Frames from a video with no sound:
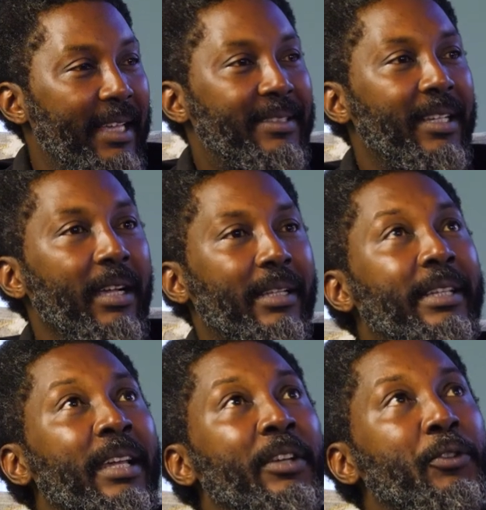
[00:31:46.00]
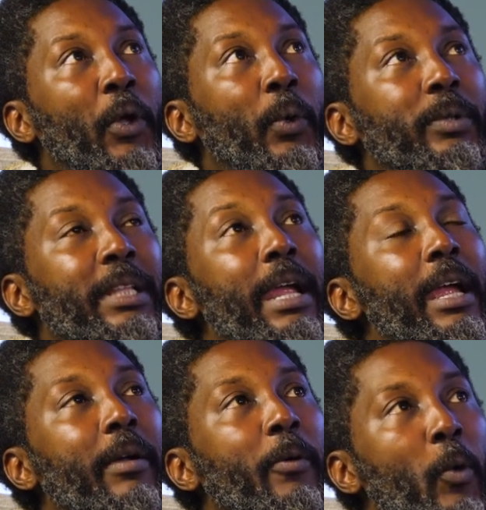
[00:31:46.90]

Exactly. So there are